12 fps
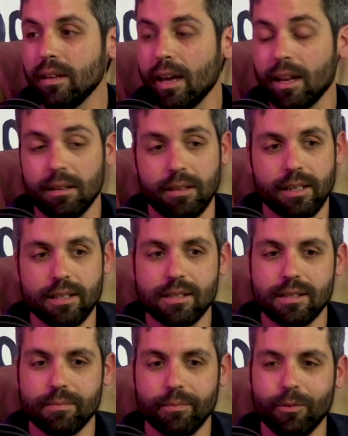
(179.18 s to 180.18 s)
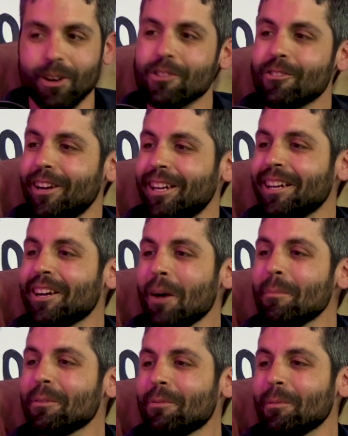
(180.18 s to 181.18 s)
And it's frustrating
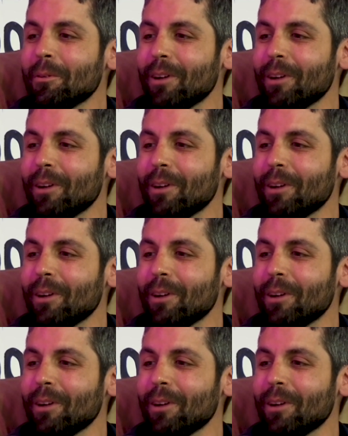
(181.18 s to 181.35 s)
coming from a